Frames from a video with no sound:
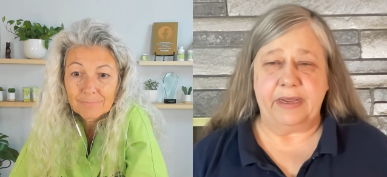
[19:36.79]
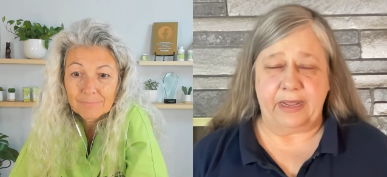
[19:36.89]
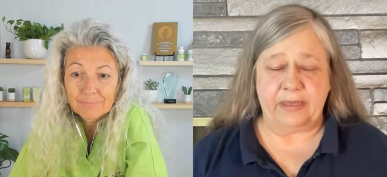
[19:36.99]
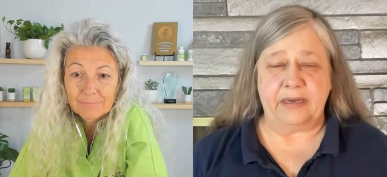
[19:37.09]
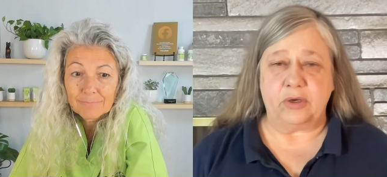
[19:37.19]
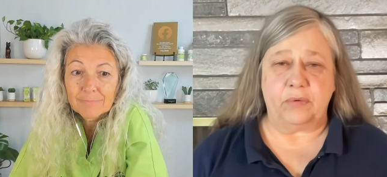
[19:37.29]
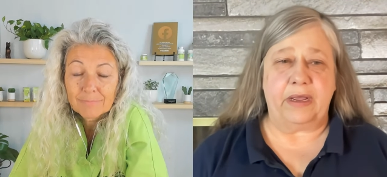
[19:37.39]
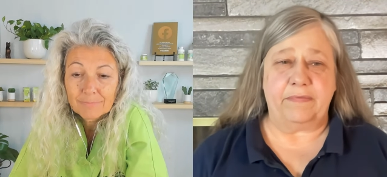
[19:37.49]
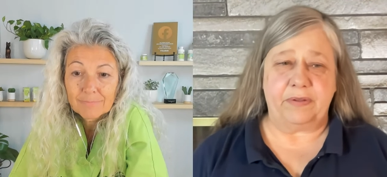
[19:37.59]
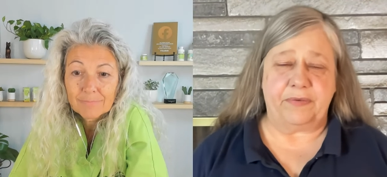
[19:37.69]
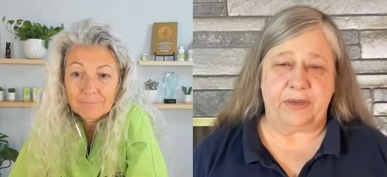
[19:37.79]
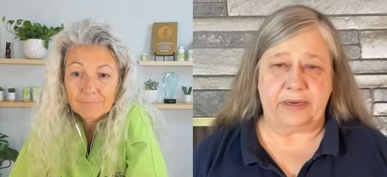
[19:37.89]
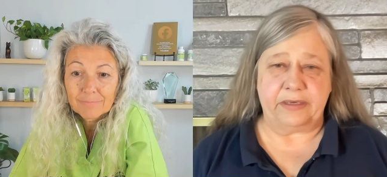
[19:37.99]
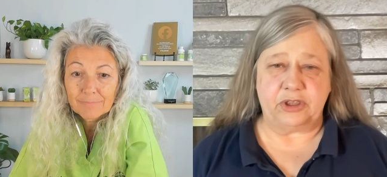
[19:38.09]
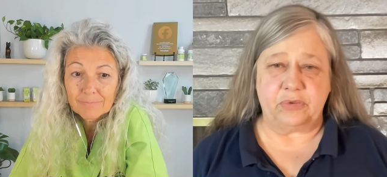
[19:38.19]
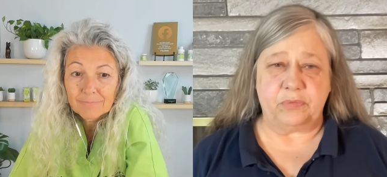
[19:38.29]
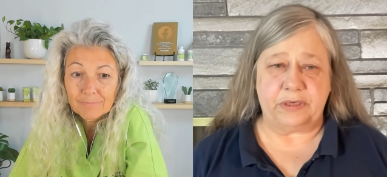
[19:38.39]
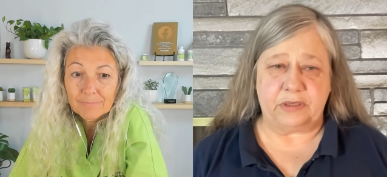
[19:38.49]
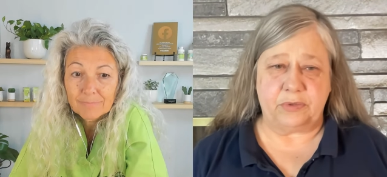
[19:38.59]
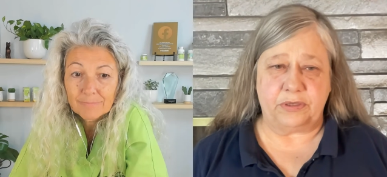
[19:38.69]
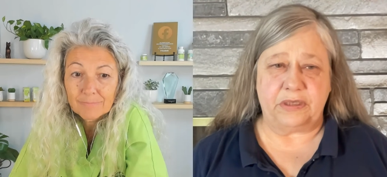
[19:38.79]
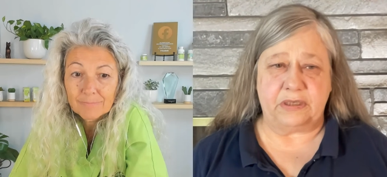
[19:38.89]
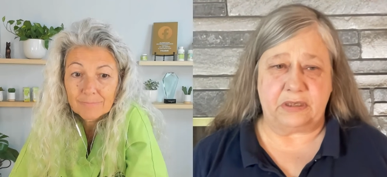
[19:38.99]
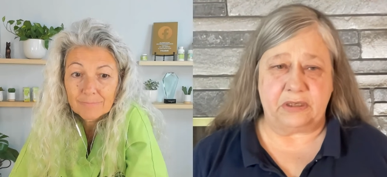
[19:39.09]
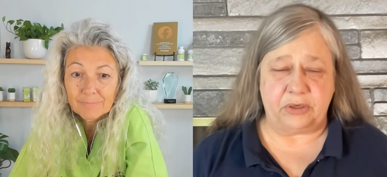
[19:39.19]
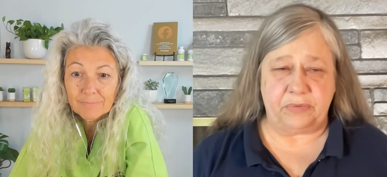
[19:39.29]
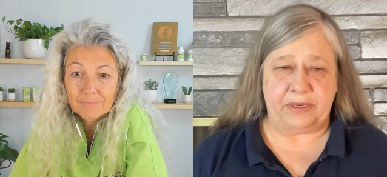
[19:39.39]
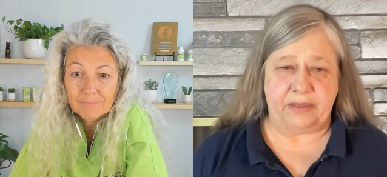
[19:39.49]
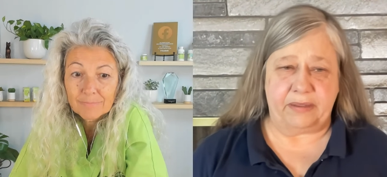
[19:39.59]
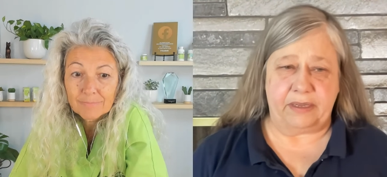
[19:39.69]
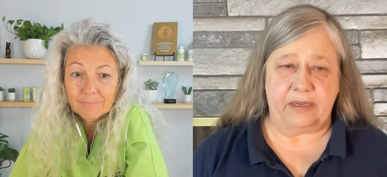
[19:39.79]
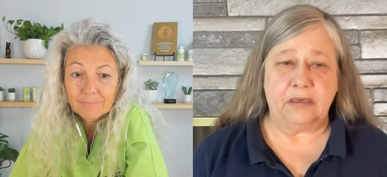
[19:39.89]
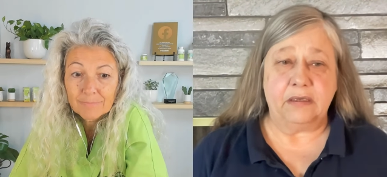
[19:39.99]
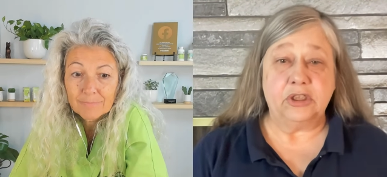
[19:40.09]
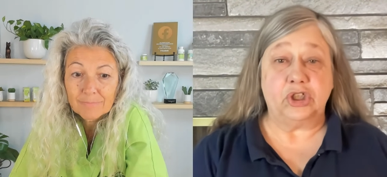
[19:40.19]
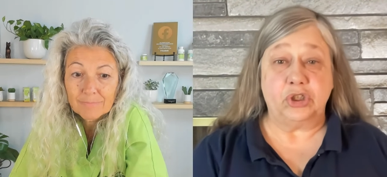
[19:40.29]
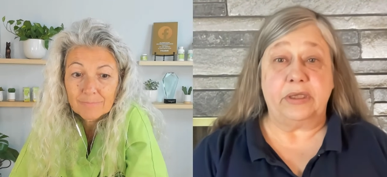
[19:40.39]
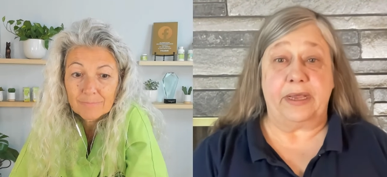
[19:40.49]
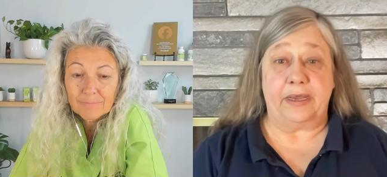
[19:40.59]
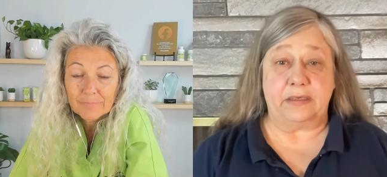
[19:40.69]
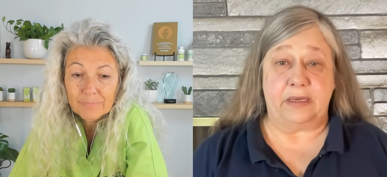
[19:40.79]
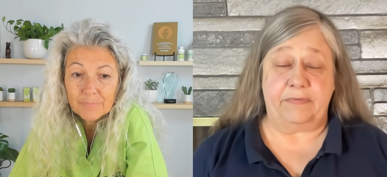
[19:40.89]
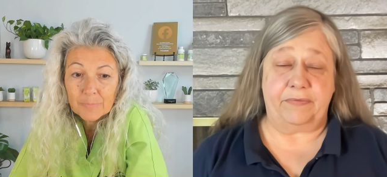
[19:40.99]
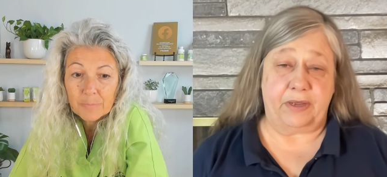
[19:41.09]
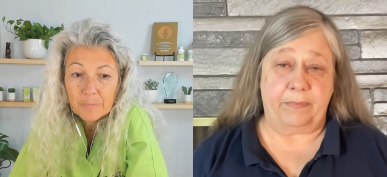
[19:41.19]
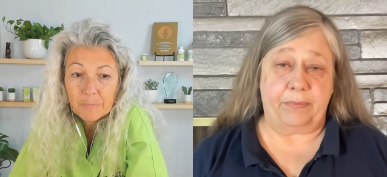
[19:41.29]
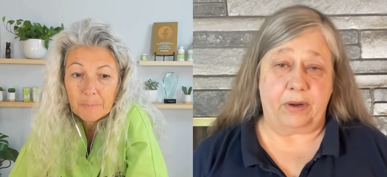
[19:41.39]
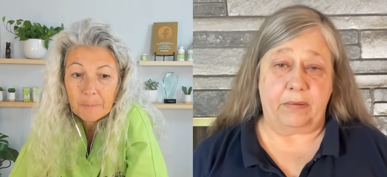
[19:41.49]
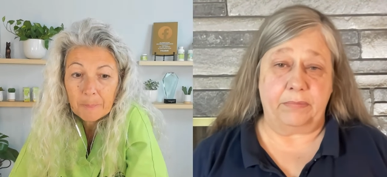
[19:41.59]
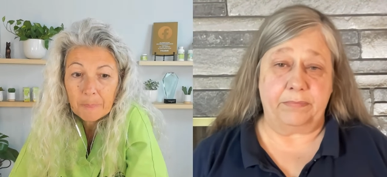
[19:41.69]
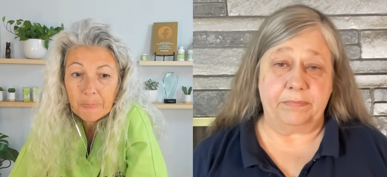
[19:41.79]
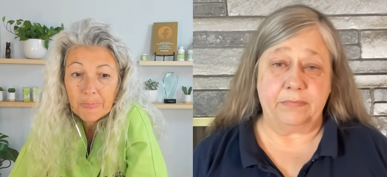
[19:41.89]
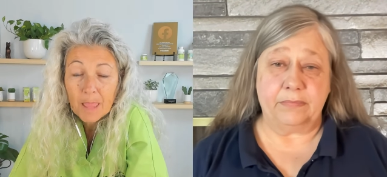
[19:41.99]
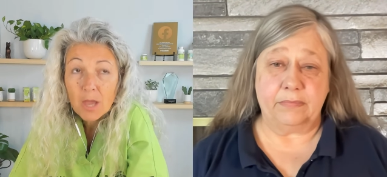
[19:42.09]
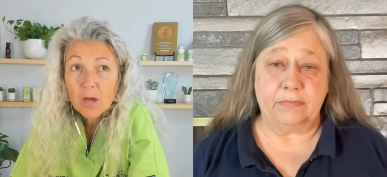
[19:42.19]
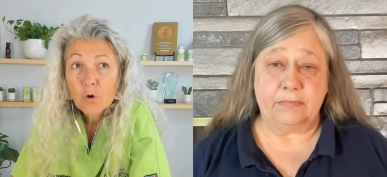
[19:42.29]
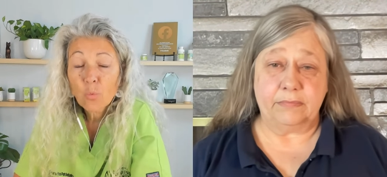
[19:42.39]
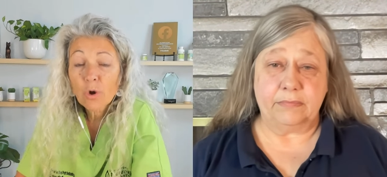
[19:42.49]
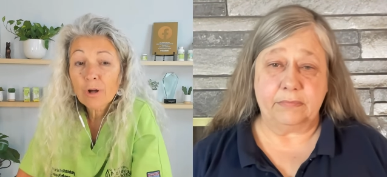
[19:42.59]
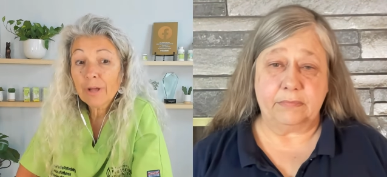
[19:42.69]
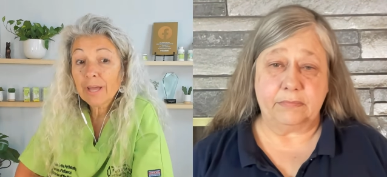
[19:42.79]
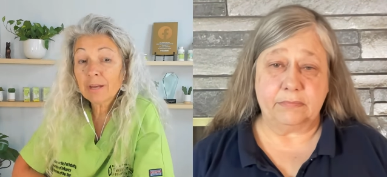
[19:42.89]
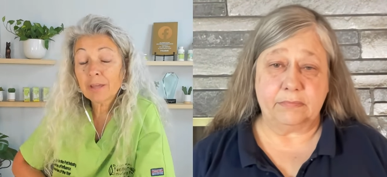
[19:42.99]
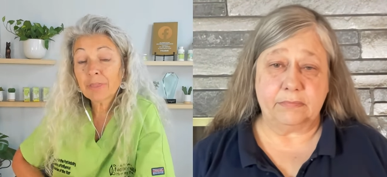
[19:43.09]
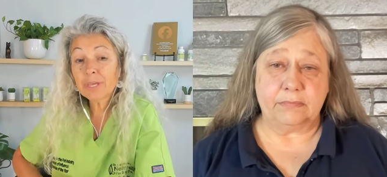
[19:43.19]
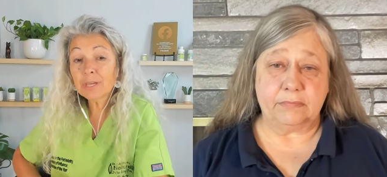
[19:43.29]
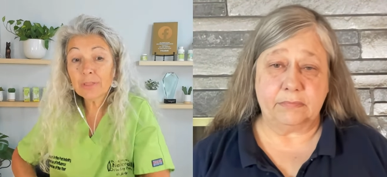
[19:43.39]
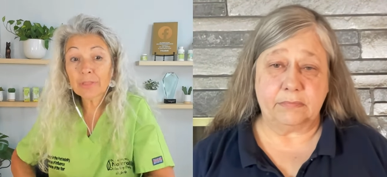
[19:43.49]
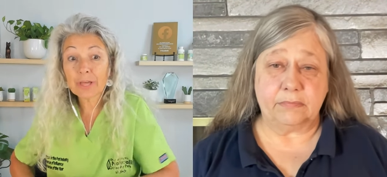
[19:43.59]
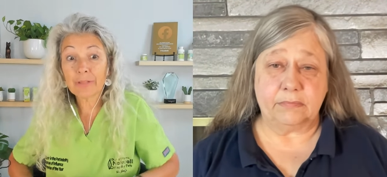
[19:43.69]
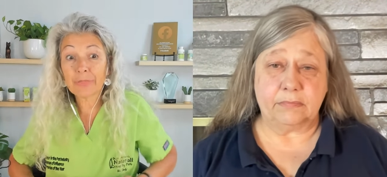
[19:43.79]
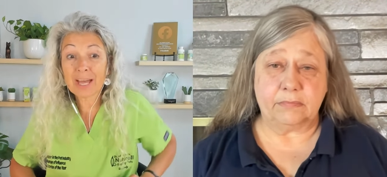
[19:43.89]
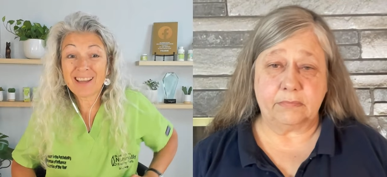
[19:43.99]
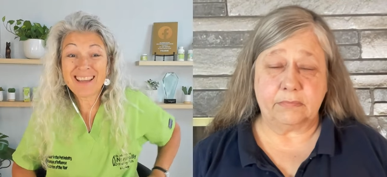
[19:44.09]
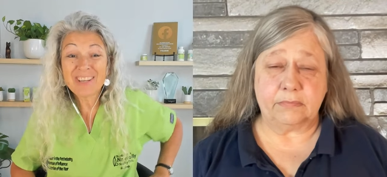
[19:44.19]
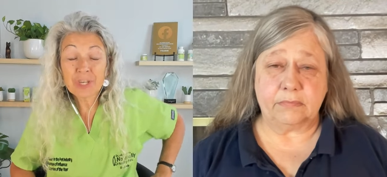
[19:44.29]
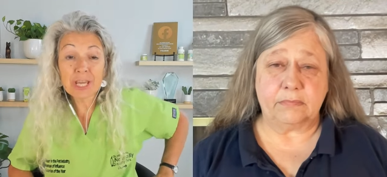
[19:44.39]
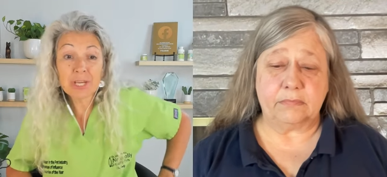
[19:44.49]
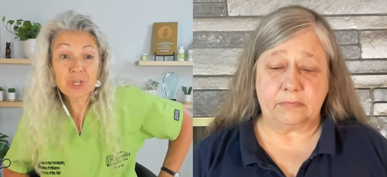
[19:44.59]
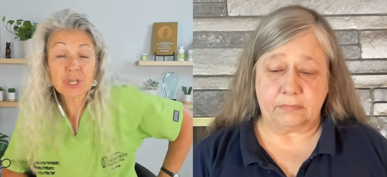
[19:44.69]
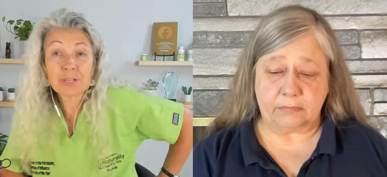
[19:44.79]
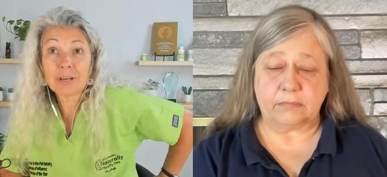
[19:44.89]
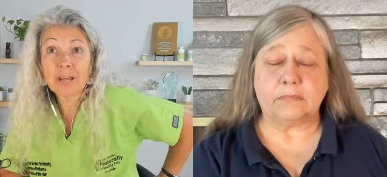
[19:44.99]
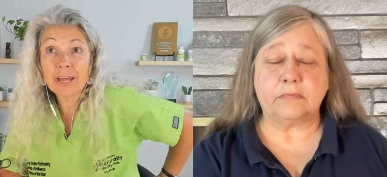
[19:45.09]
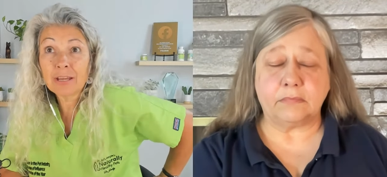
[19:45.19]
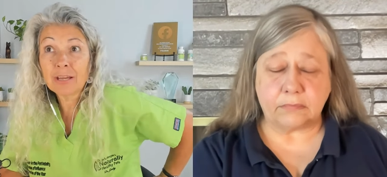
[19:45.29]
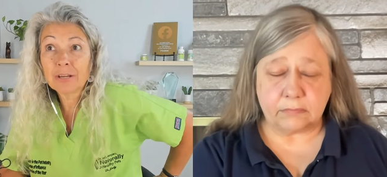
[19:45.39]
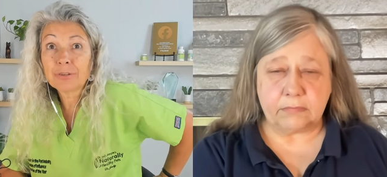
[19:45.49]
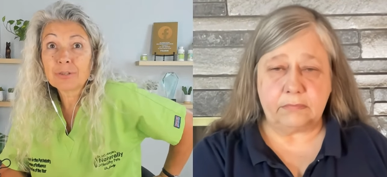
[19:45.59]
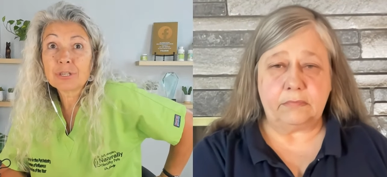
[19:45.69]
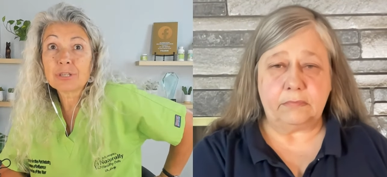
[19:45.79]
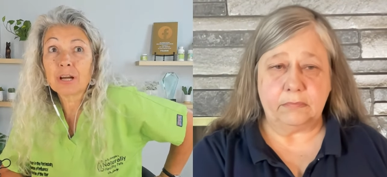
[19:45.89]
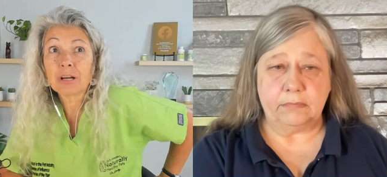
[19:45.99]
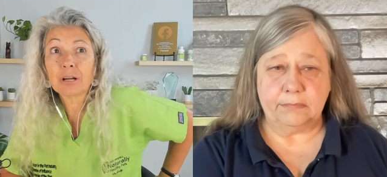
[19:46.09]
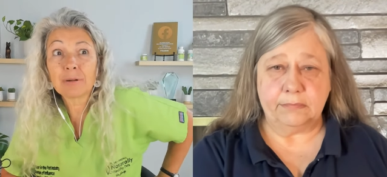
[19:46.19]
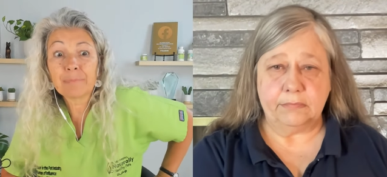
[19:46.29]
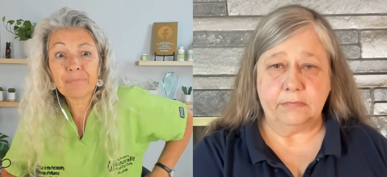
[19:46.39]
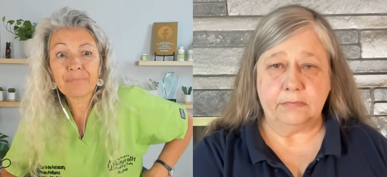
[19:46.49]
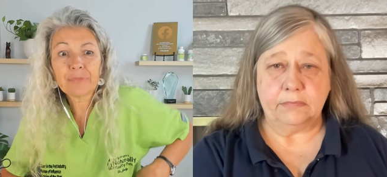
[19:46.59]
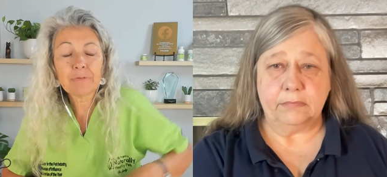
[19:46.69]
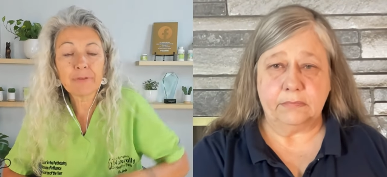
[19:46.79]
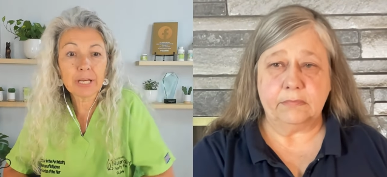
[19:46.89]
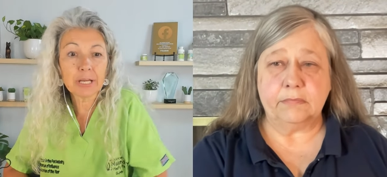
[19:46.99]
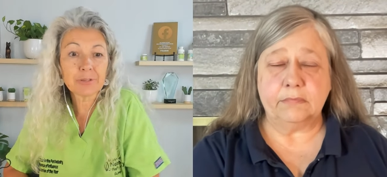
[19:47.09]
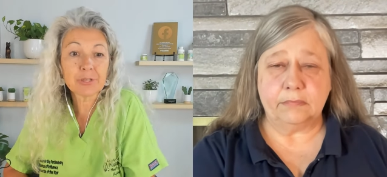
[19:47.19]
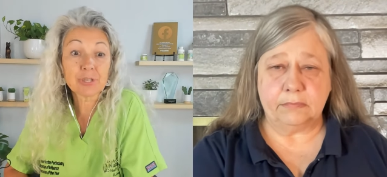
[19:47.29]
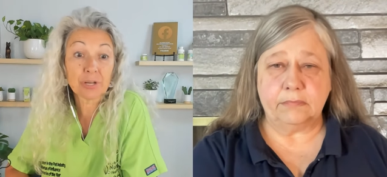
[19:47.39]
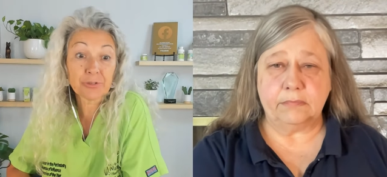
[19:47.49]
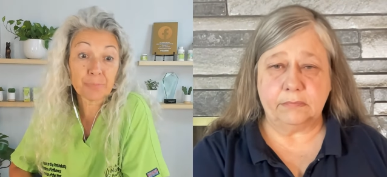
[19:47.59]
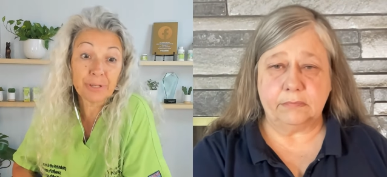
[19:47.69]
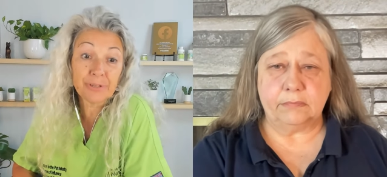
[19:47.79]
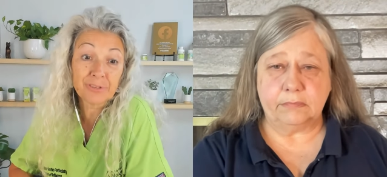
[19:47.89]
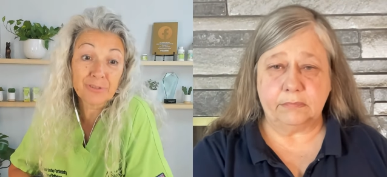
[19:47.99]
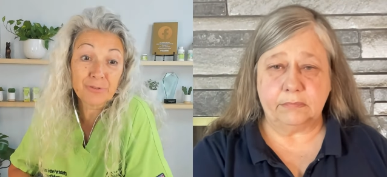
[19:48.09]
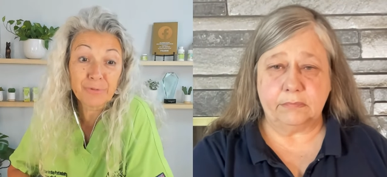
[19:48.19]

Speaker 1: and they don't have the financial resources to do anything should they identify a problem.
Speaker 2: Well, and I think that that education and um, finances also plays into